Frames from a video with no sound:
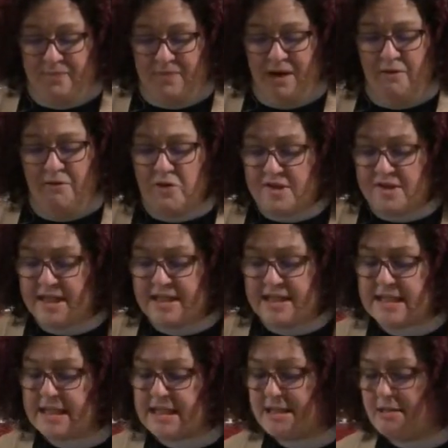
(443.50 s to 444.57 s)
Of course, that
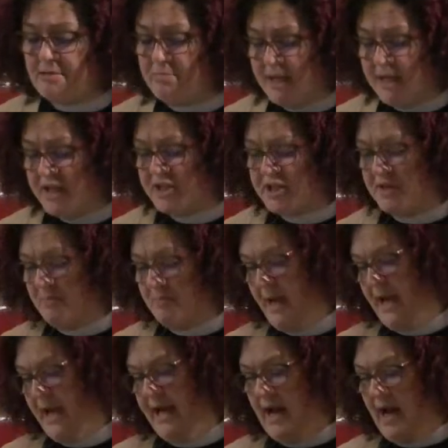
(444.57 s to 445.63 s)
doesn't diminish the
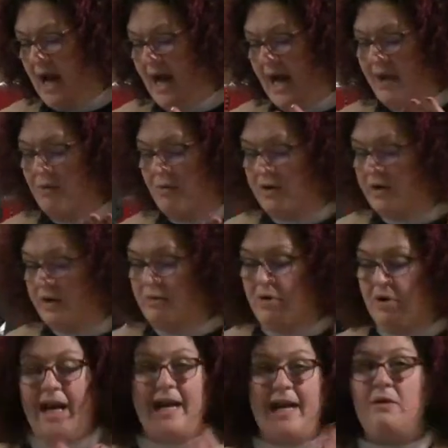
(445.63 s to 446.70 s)
pain I or you or
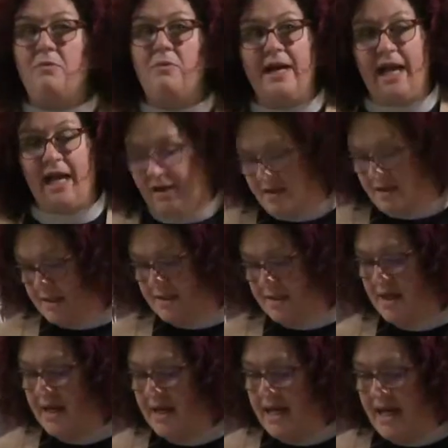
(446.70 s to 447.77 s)
anyone else
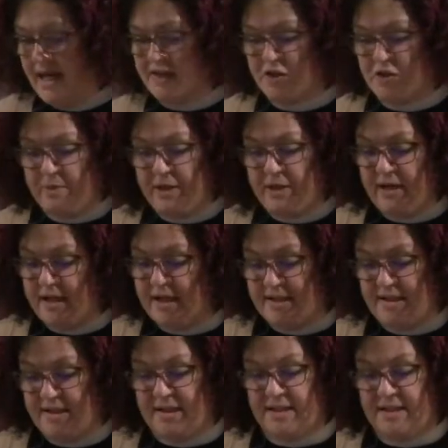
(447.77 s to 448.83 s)

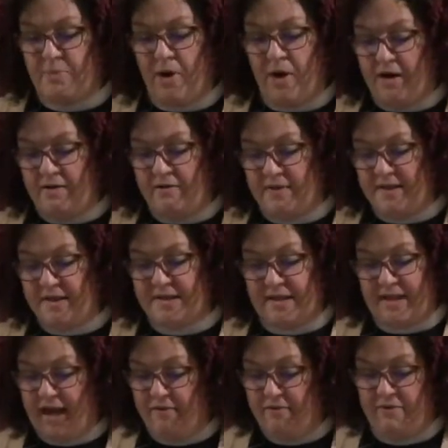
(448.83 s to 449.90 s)
experiences as part of this
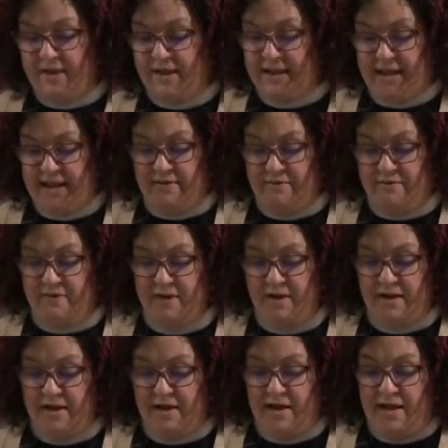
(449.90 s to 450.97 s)
life we live,
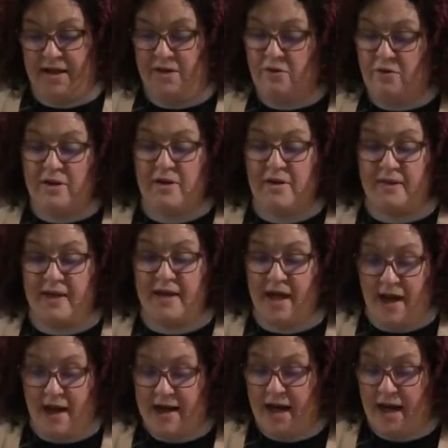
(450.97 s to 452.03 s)
nor the
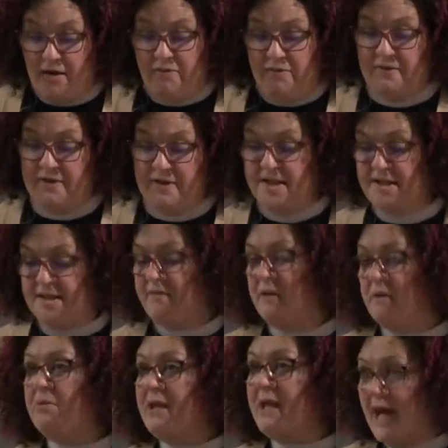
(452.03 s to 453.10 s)
unhelpfulness of the
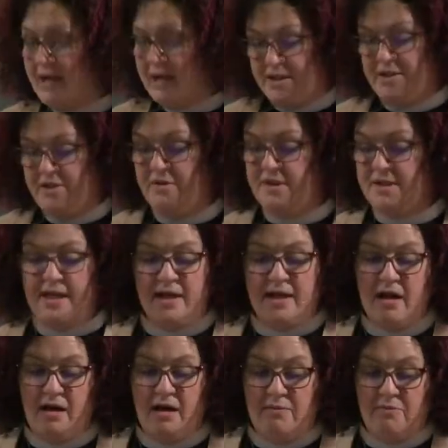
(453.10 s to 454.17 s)
platitudes that
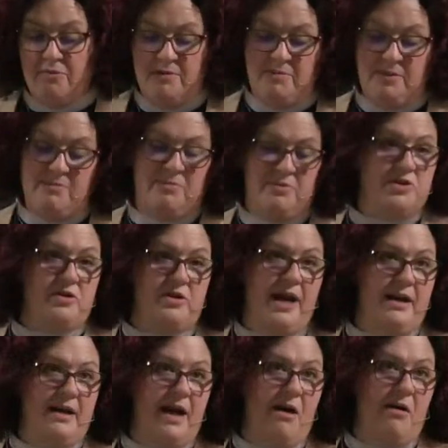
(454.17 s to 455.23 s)
come when people try
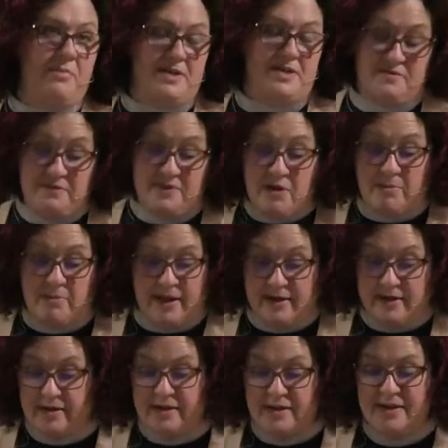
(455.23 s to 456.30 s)
to help us feel
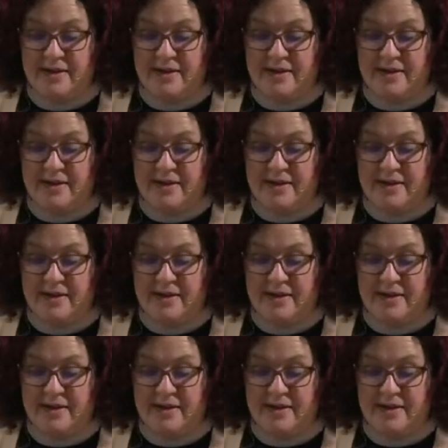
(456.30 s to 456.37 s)
better,